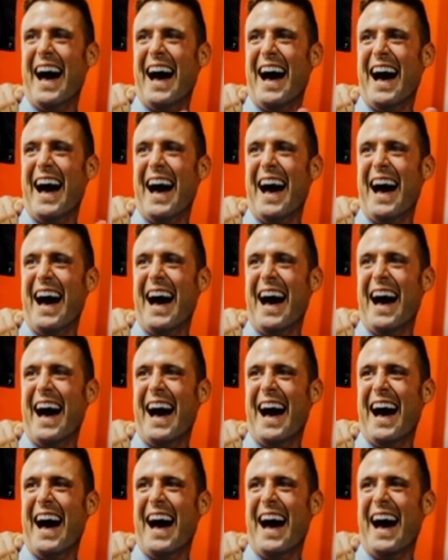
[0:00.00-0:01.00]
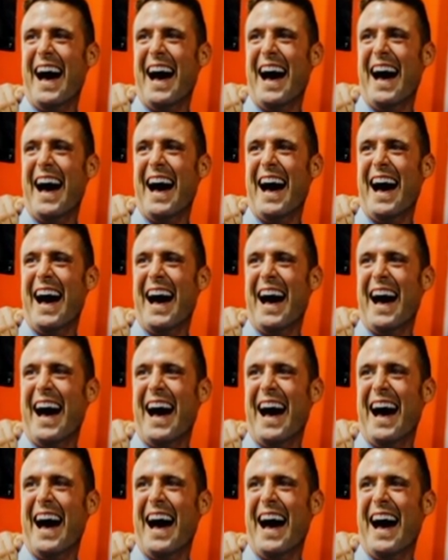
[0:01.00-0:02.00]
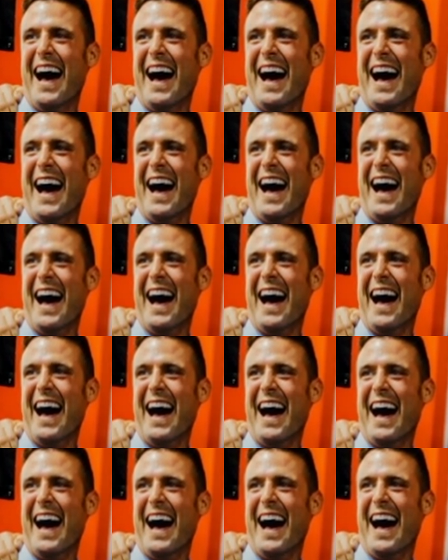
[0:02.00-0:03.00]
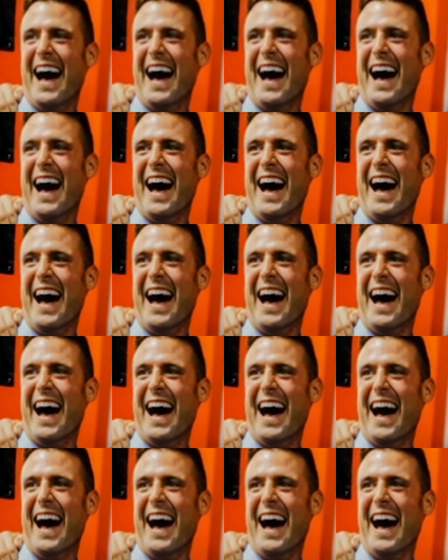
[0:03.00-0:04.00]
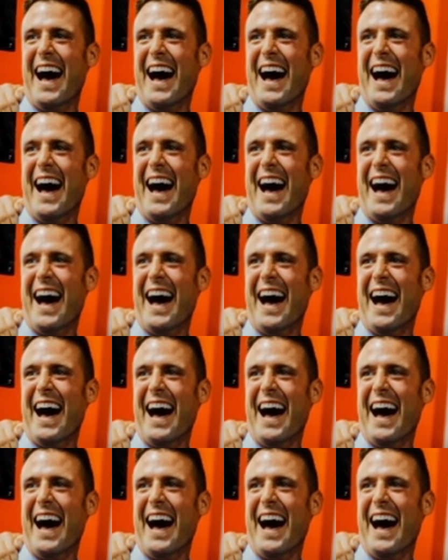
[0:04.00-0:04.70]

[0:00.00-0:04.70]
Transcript: [no speech]